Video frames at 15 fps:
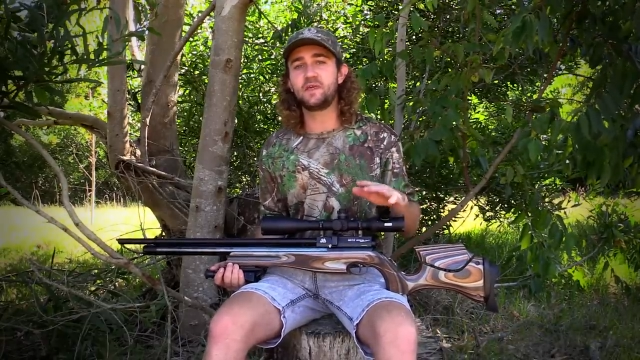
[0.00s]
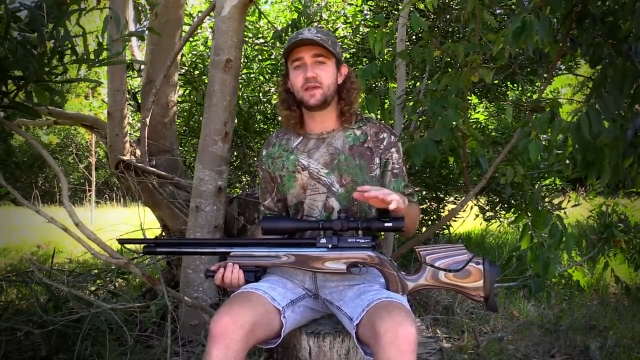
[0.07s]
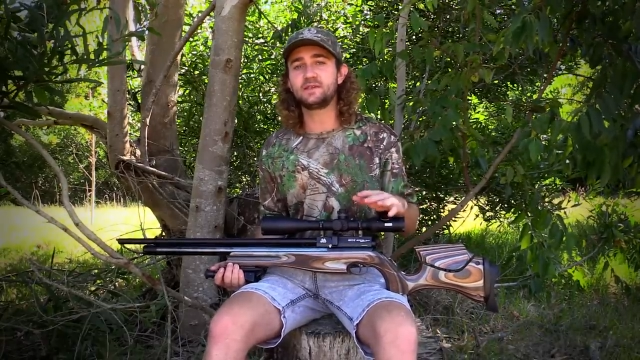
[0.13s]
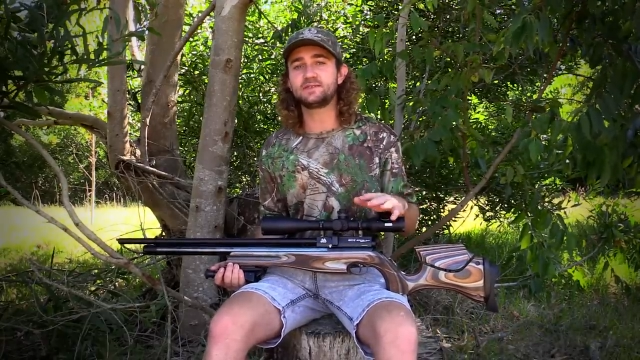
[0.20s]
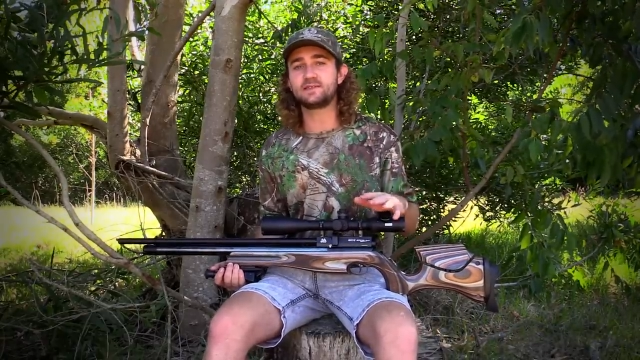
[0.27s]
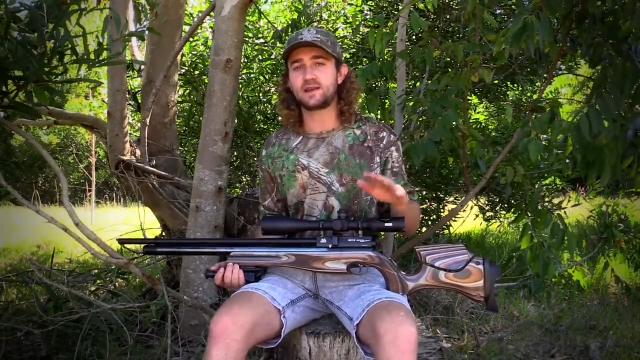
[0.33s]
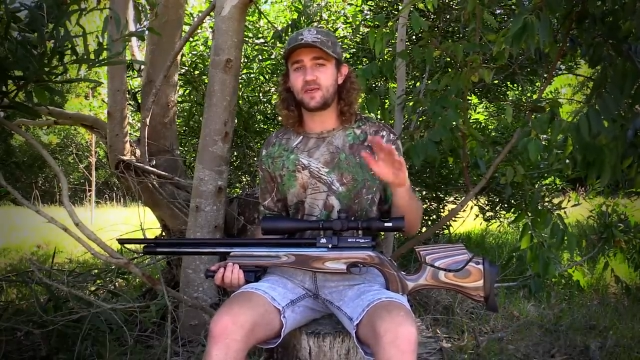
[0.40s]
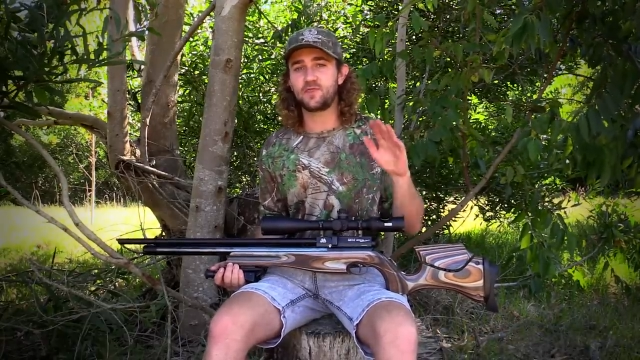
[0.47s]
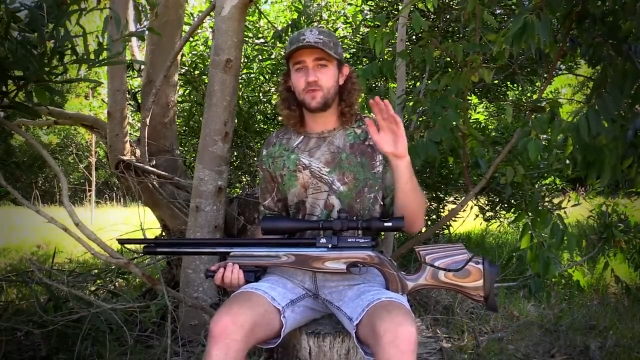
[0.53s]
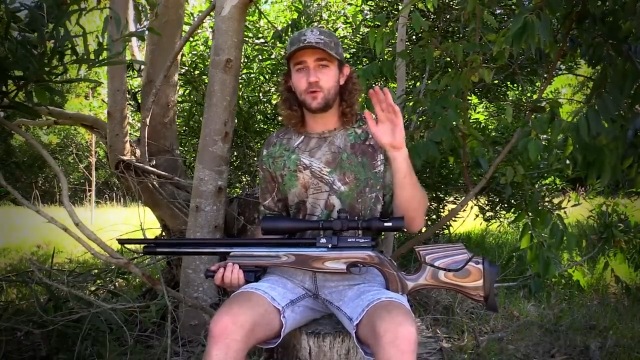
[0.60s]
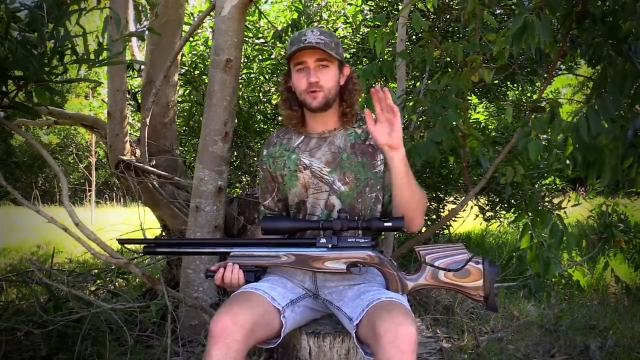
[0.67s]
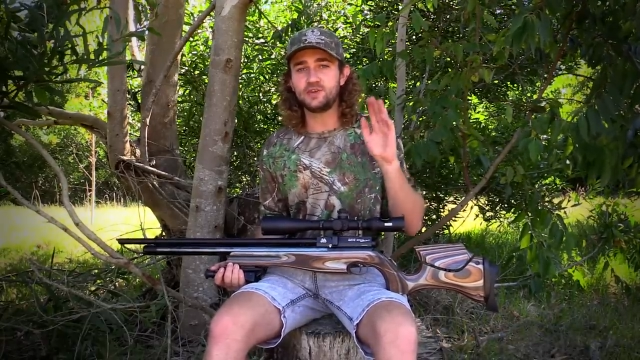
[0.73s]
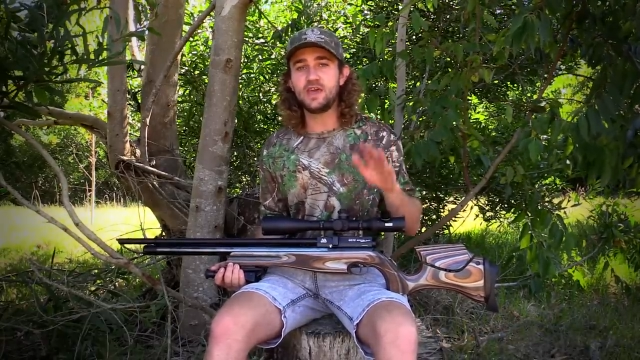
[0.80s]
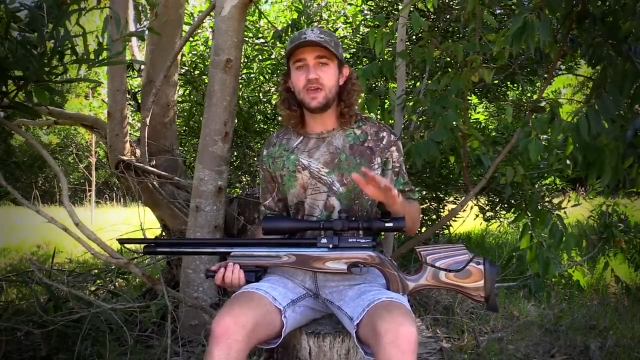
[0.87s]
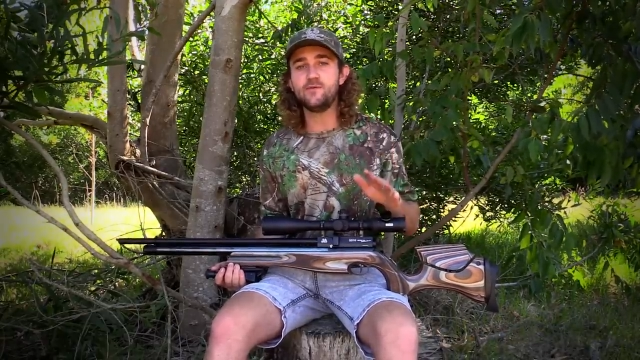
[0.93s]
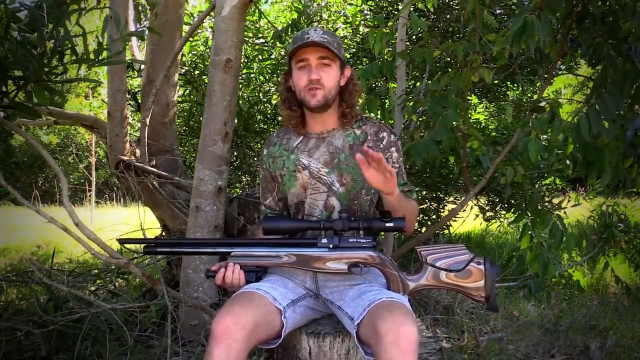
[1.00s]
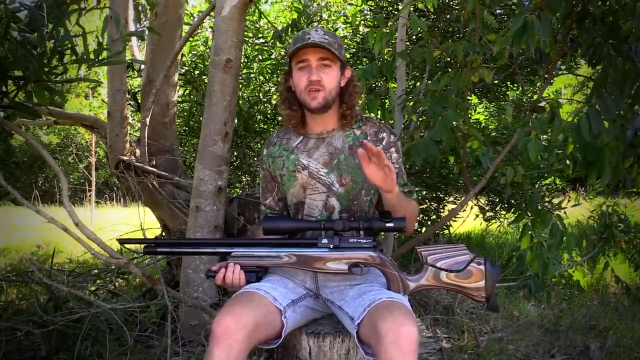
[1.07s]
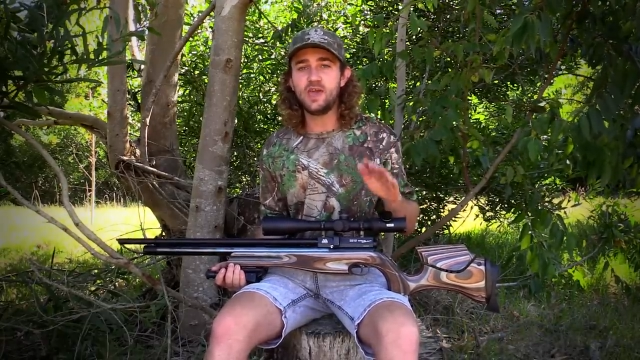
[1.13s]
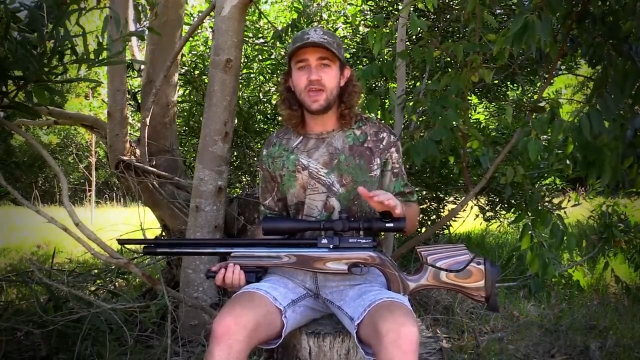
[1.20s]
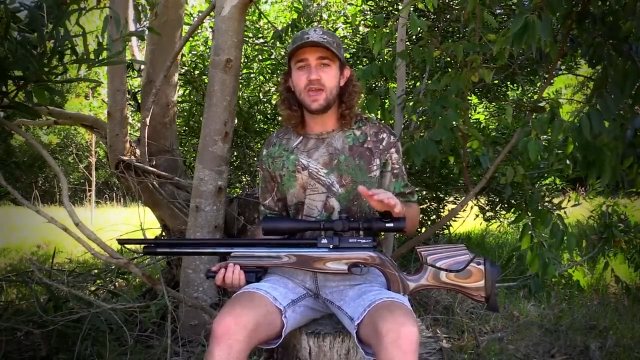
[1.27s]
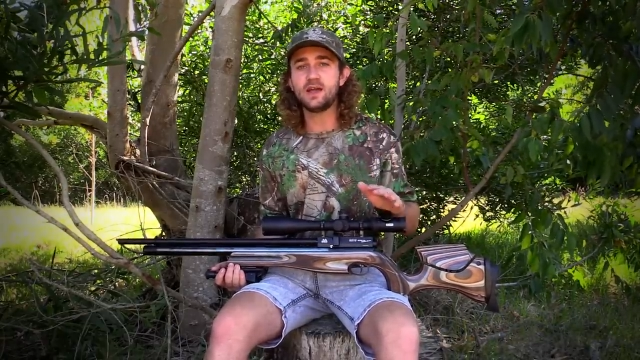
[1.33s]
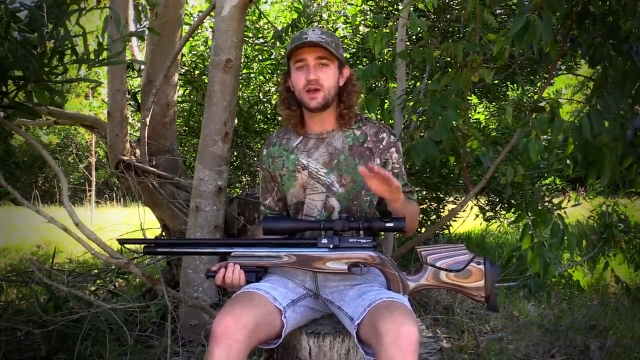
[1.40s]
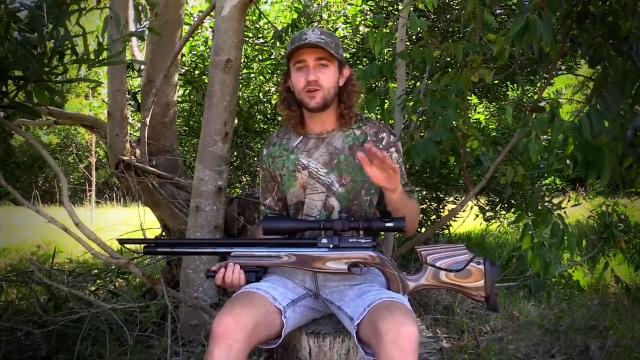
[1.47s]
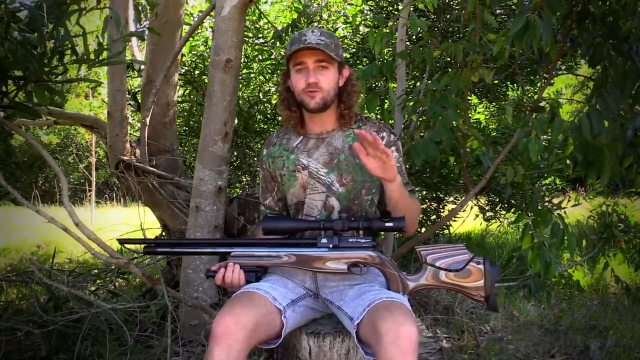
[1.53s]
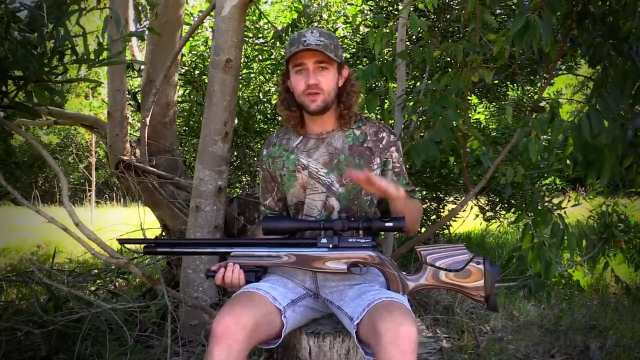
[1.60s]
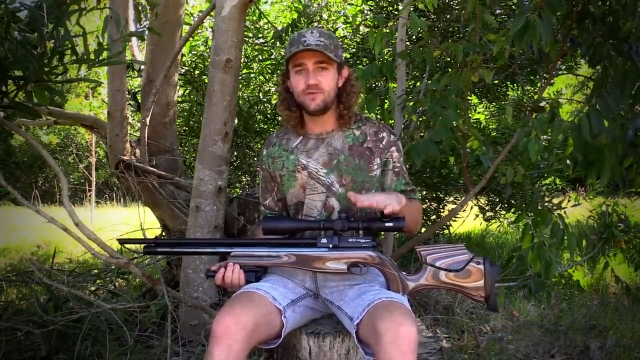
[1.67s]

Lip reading: things that I thought every airgun